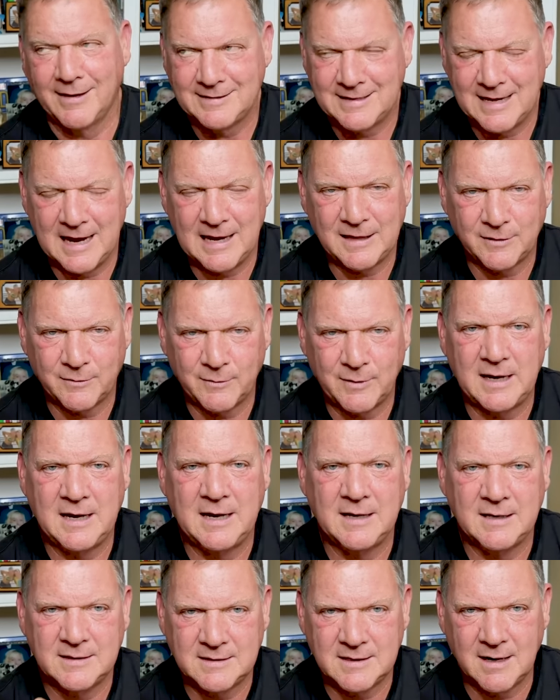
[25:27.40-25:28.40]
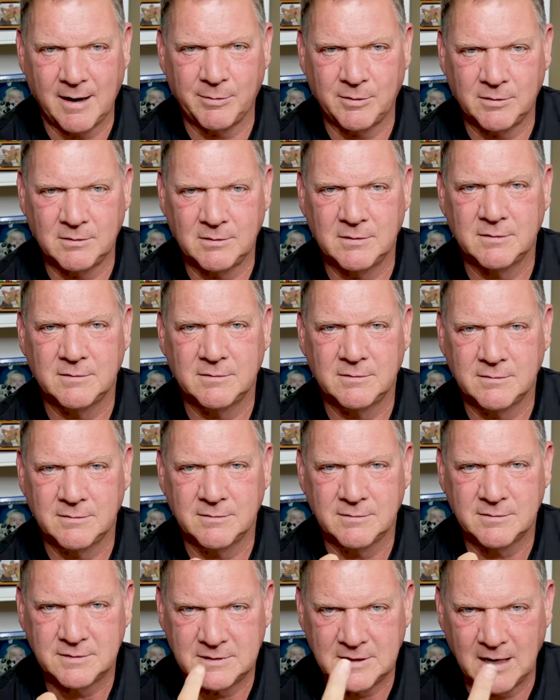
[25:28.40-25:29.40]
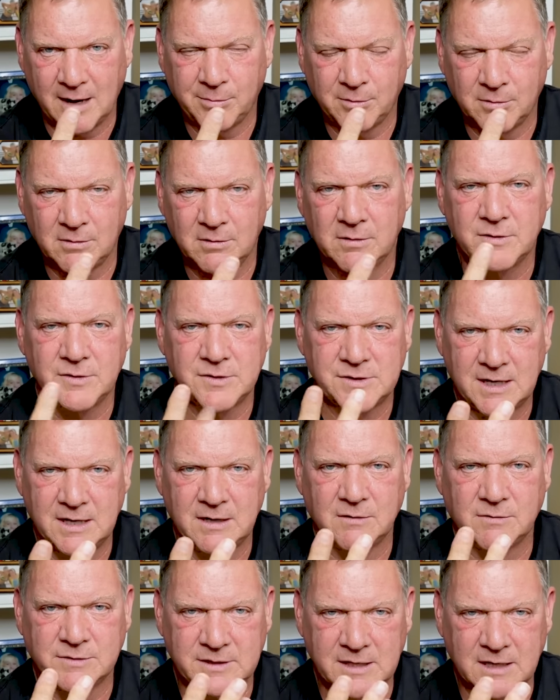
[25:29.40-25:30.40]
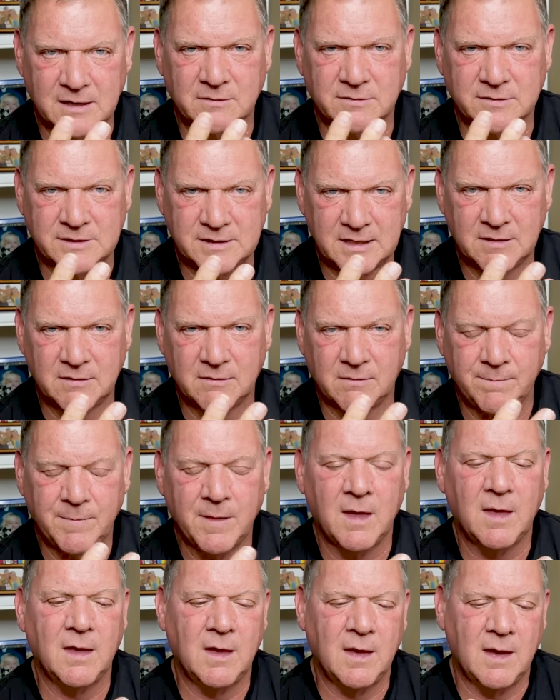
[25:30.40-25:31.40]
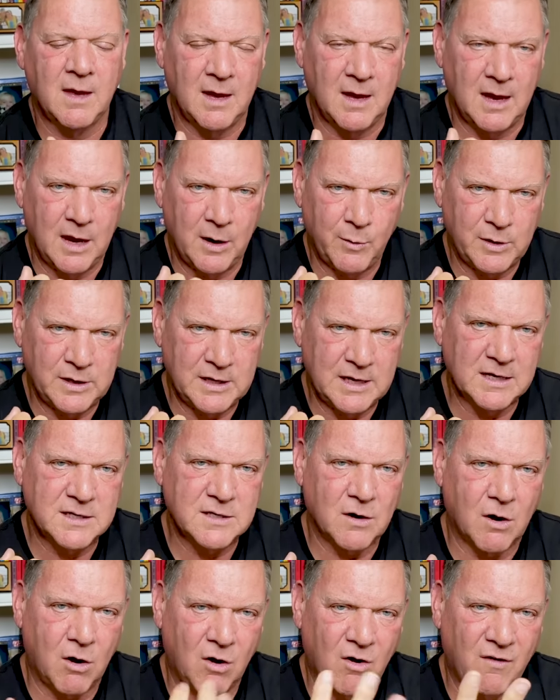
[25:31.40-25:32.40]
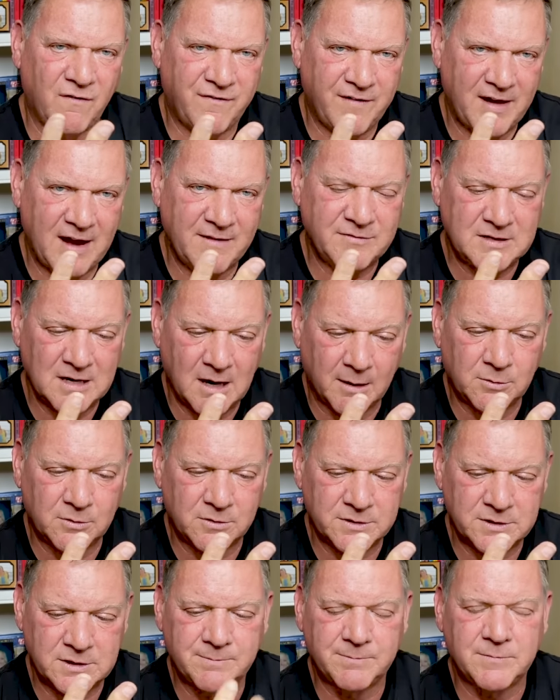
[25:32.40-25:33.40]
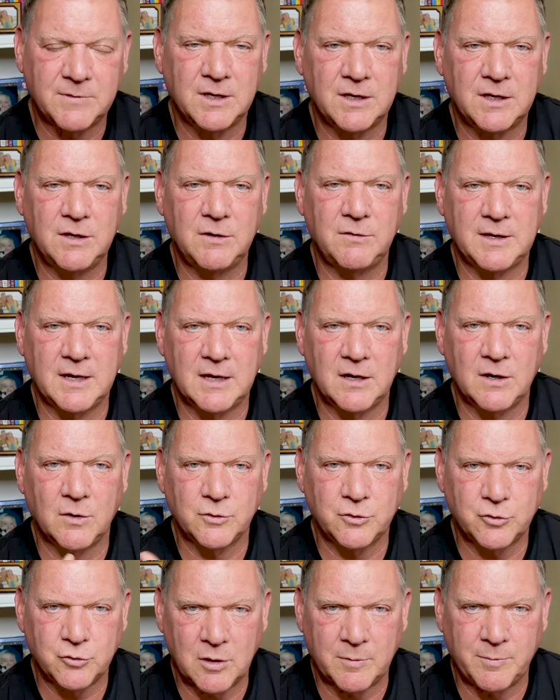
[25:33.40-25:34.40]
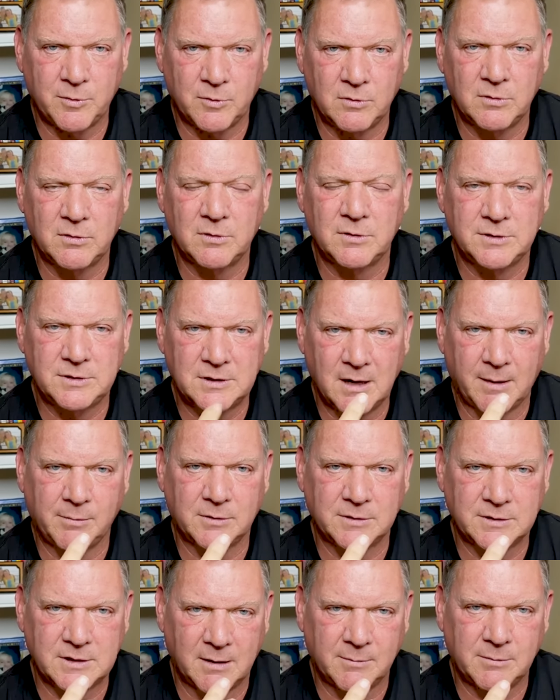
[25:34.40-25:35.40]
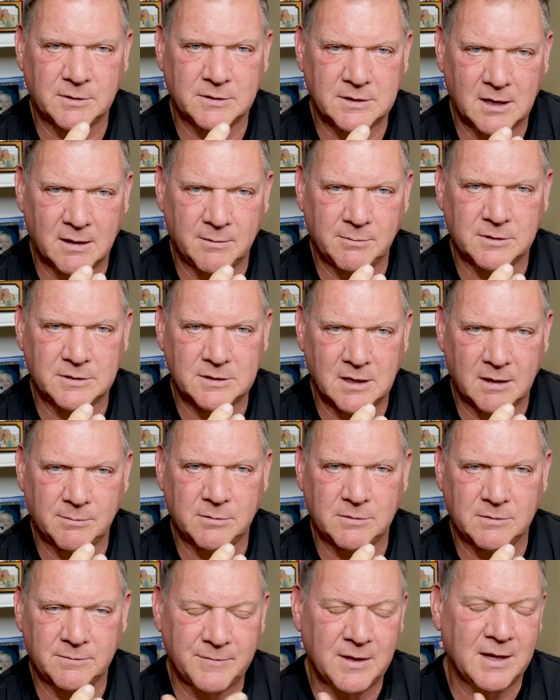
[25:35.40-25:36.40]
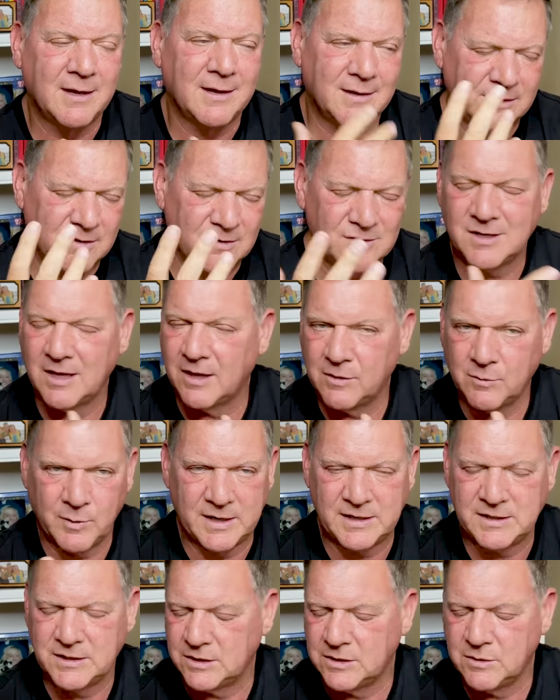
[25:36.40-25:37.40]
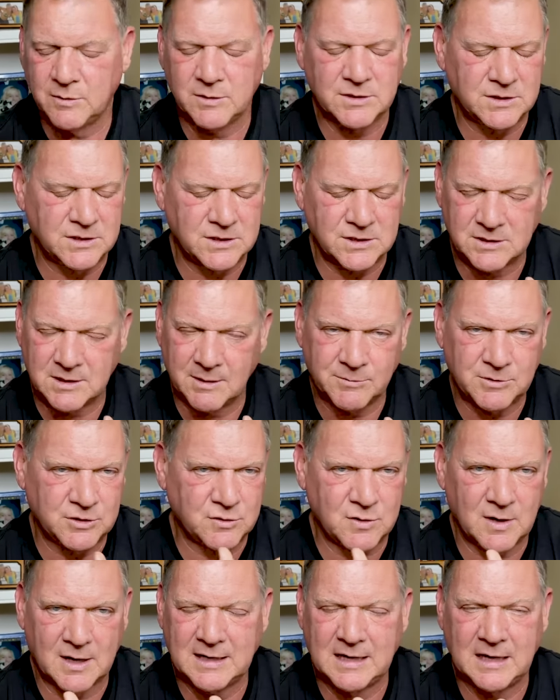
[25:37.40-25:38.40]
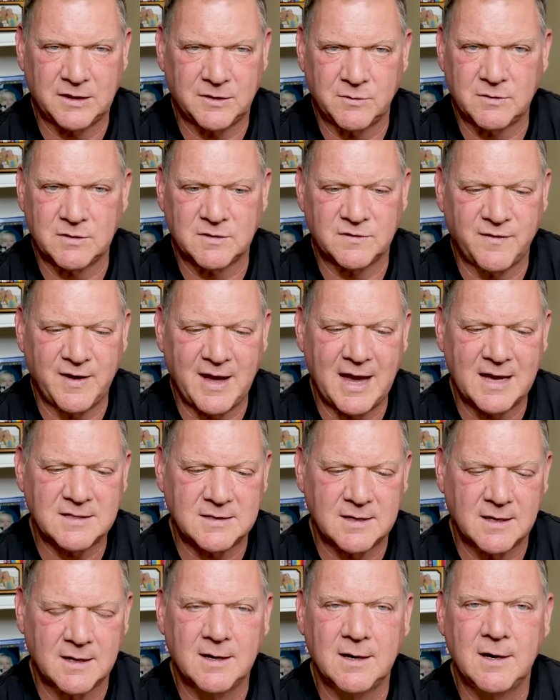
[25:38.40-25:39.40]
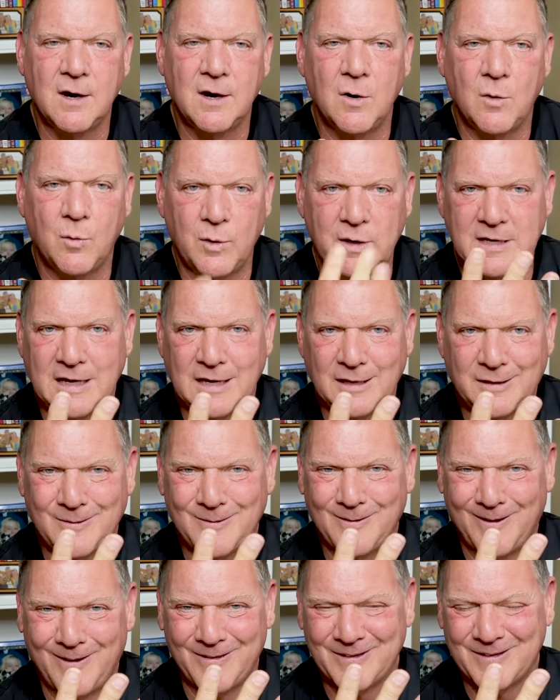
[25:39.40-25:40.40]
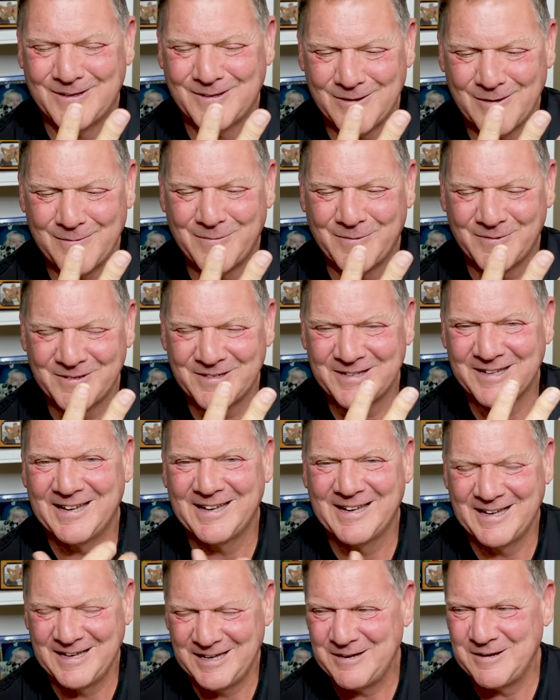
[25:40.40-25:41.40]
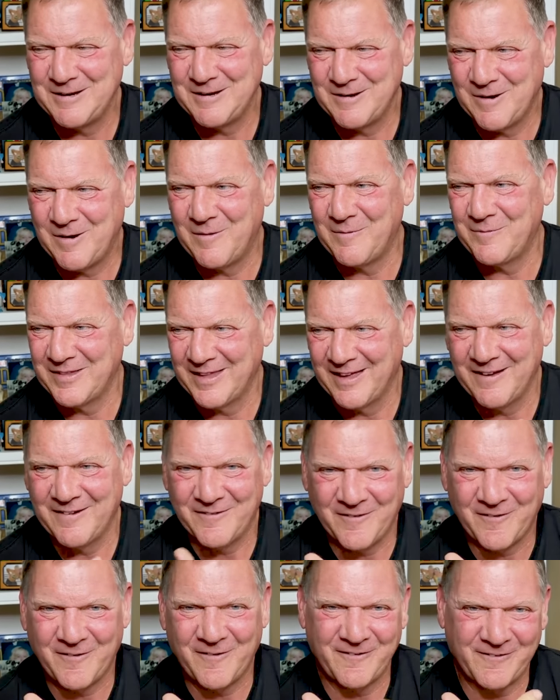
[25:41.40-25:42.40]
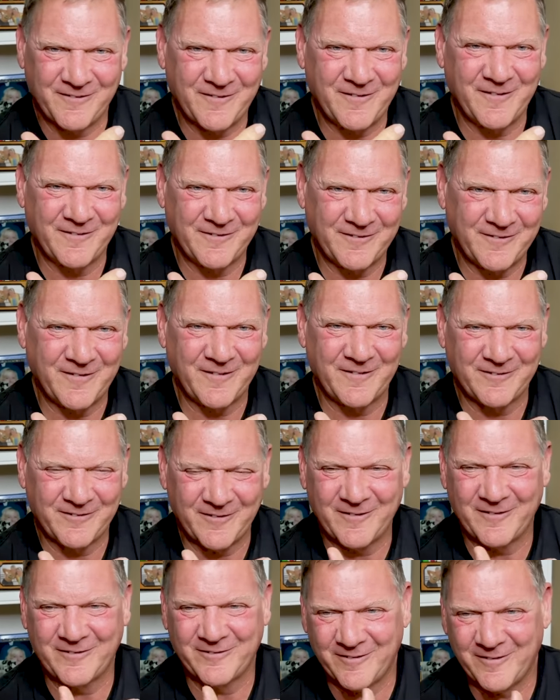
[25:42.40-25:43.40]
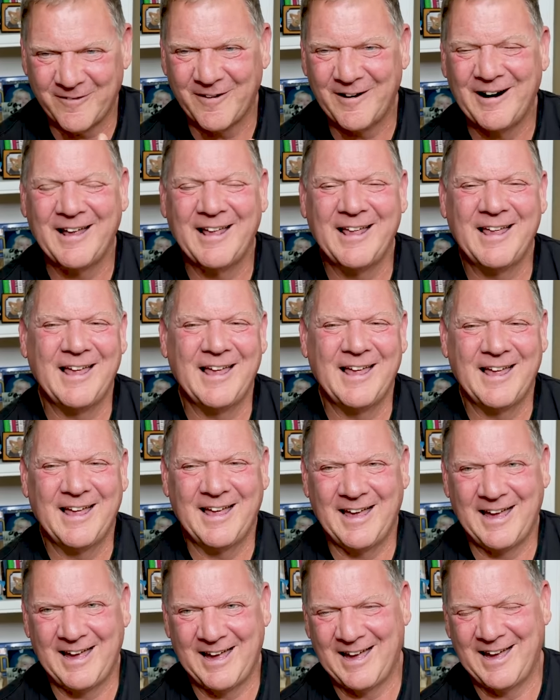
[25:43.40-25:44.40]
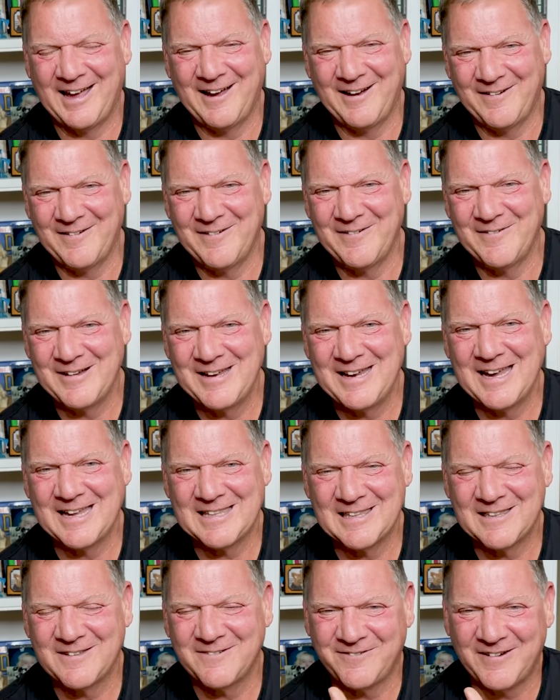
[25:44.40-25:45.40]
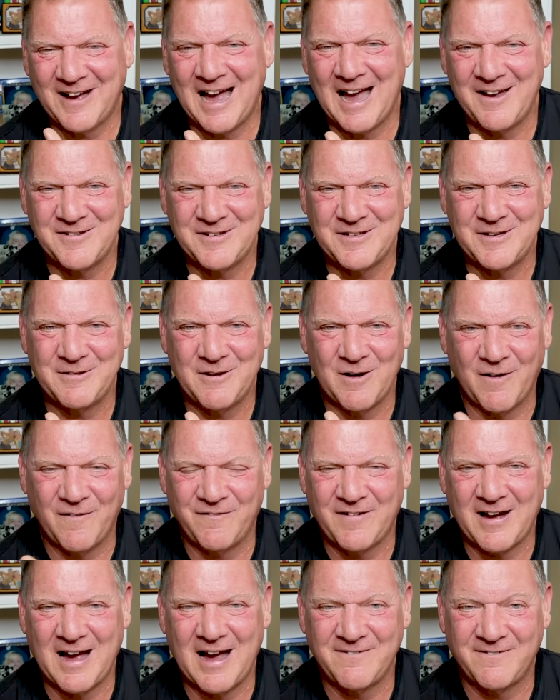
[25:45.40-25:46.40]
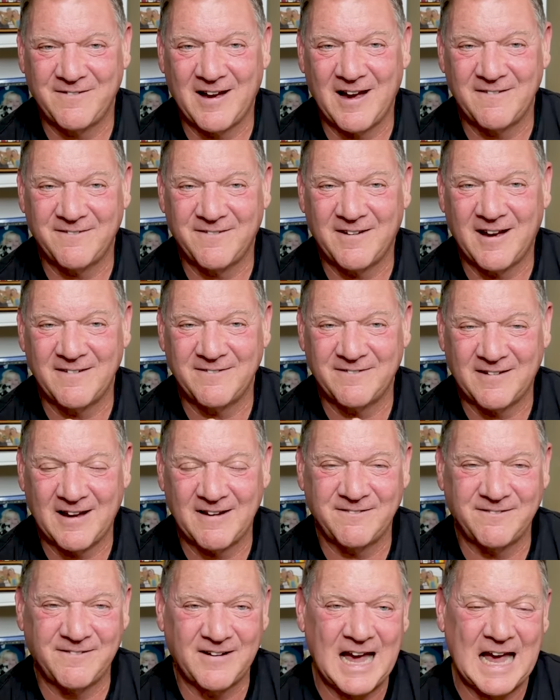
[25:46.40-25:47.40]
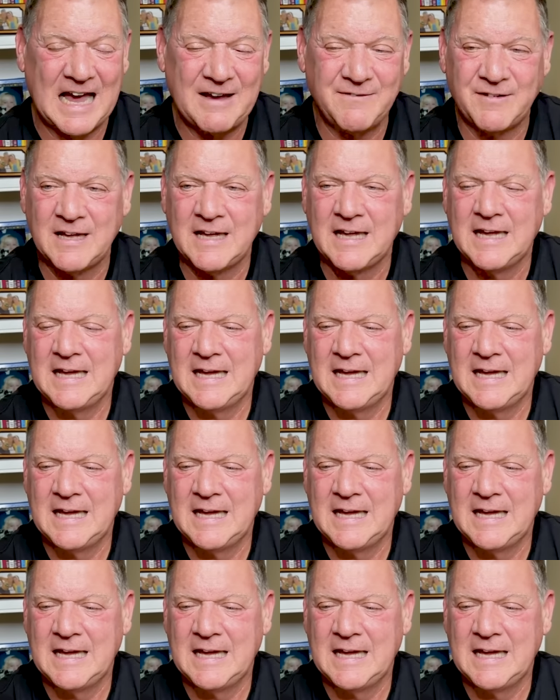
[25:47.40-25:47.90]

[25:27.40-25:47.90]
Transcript: Day three, double, double, single, single, single. And when you get to all five doubles, you then go triple, double, double, double, double. There's other ways to do it. Just I'm just trying to get through this fast. When you get through all the triples, you can go four, four, four, four, four. Uh, when you get to the fives, go five, five, five, five, five.